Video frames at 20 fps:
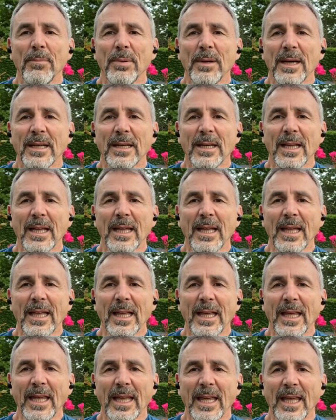But
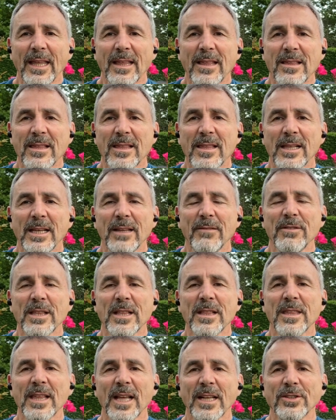he lives
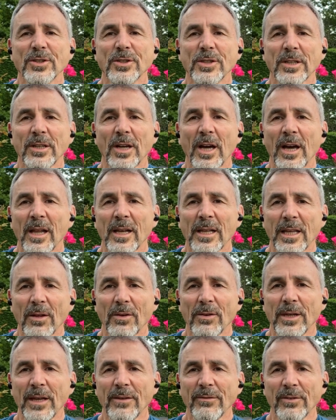in such denial,
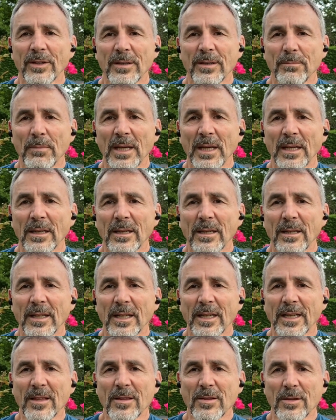he'll never admit
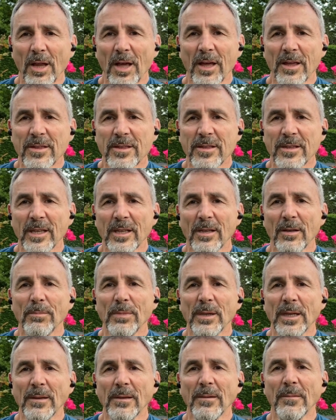that he's lost. He'll
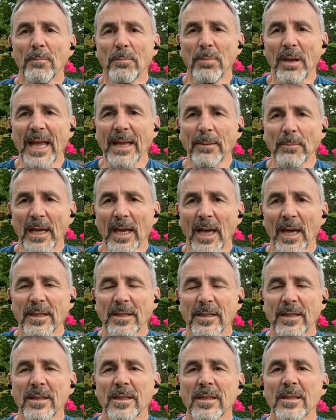be blaming
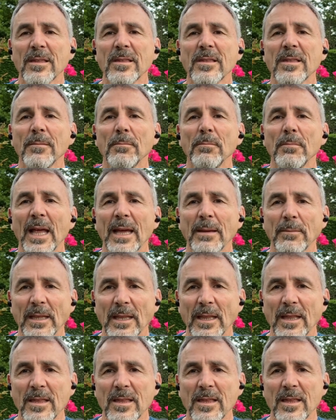others and
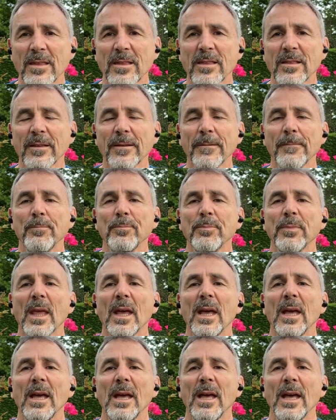blaming the system.
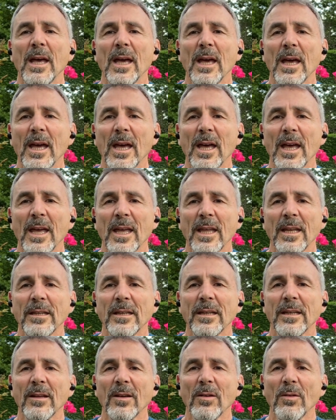And
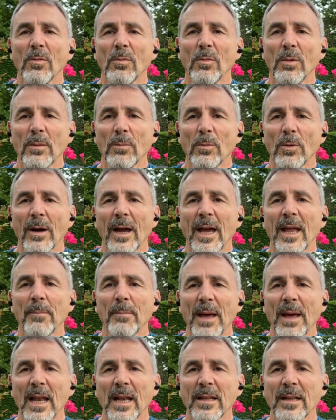when we're out of
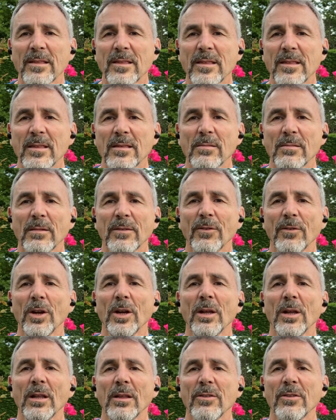balance, we've got
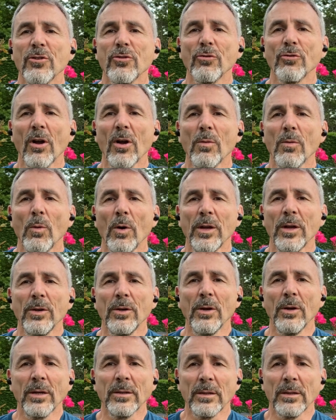a strong
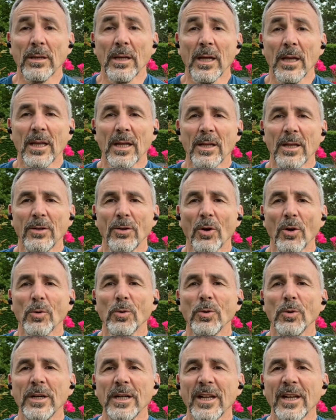not
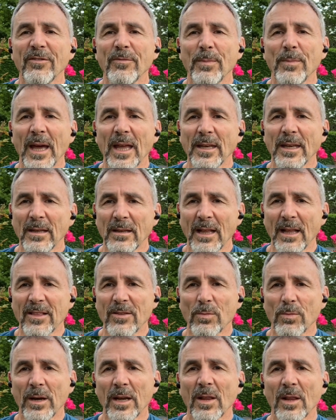good enough pattern.
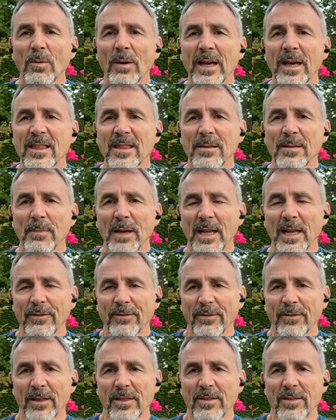That's one of the ways it
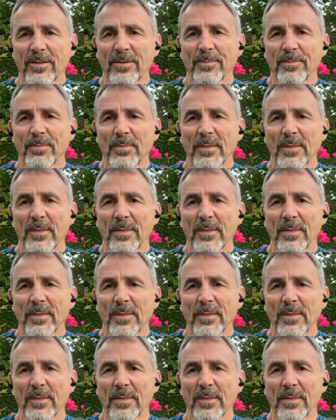manifests.